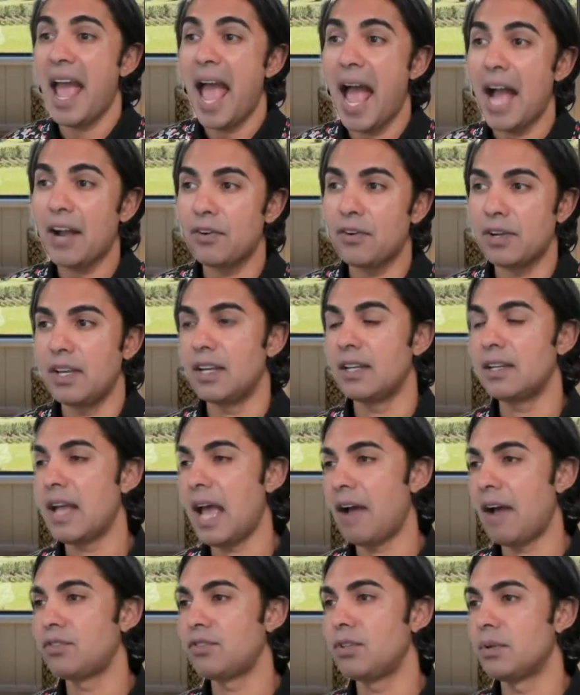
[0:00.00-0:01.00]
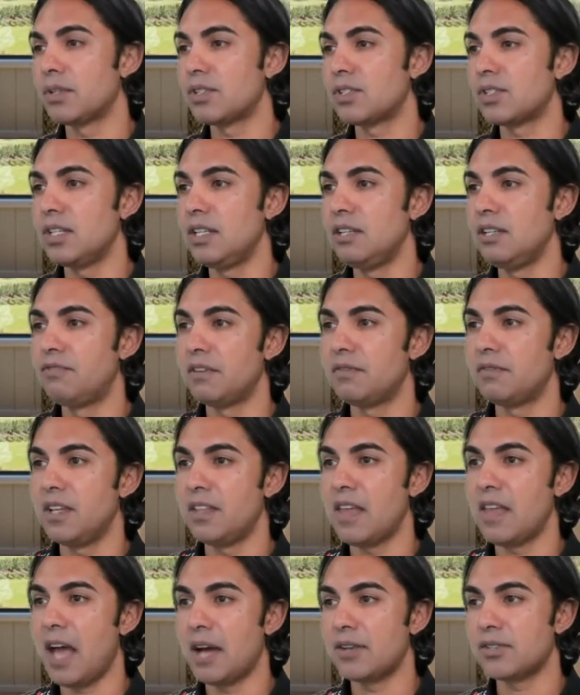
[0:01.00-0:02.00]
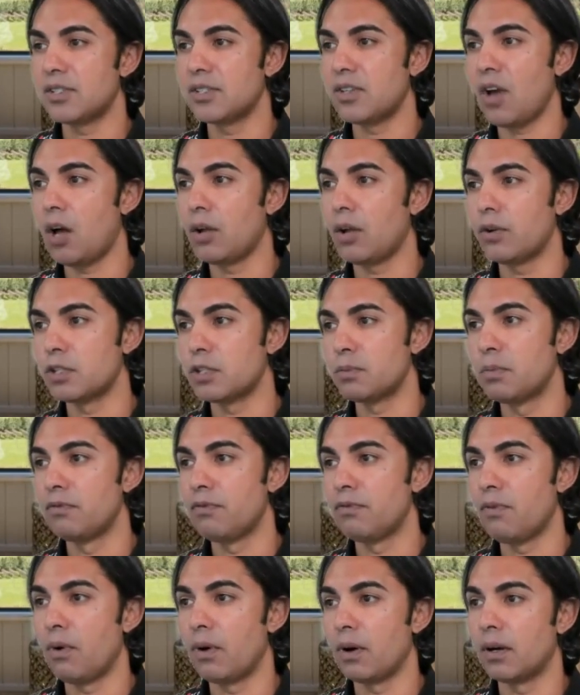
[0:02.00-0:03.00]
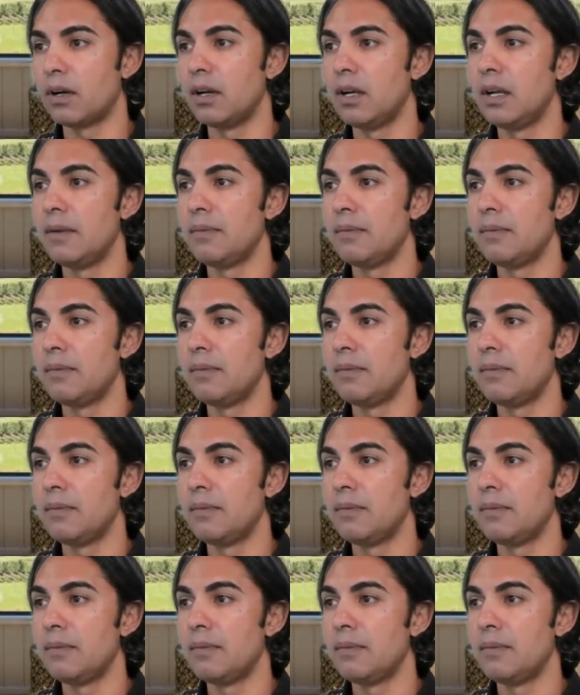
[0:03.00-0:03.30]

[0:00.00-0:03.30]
aggregate have to exceed $50,000 before